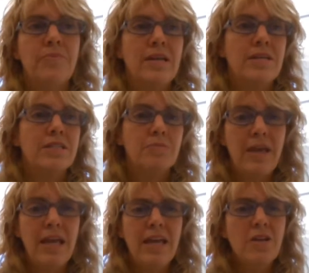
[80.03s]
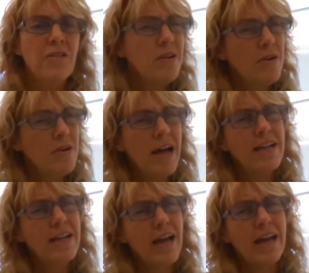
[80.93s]
Speed, you think, well, I
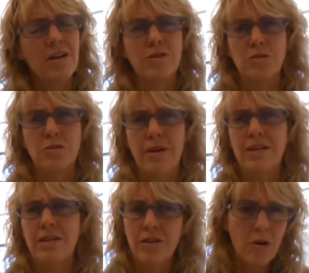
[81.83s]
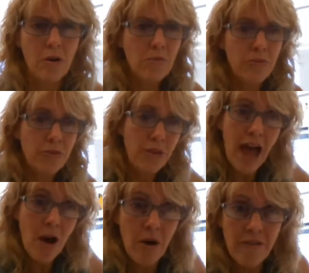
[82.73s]
kind of know speed. You go
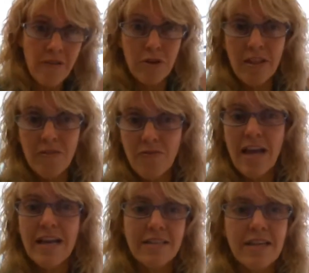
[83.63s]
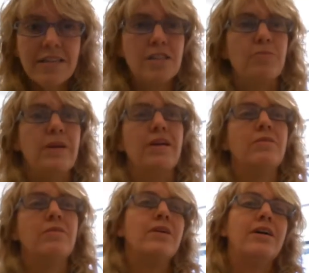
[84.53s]
that way really fast, that's speed.
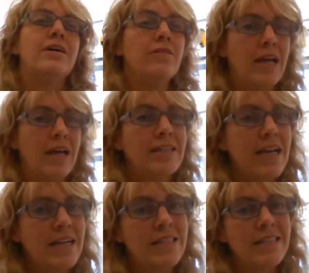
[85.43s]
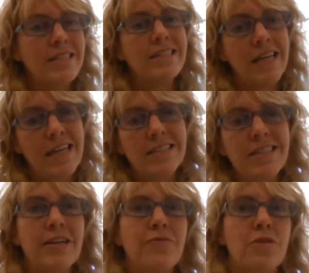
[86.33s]
Well, that's actually
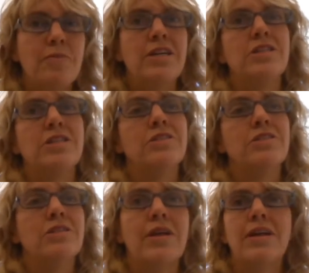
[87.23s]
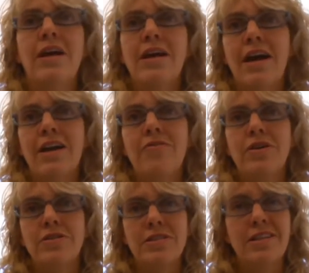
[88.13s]
scanty information, so that kind of
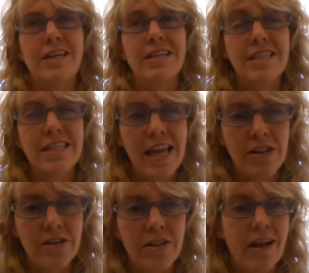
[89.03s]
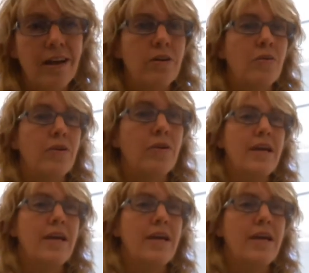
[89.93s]
falls into that scalar category.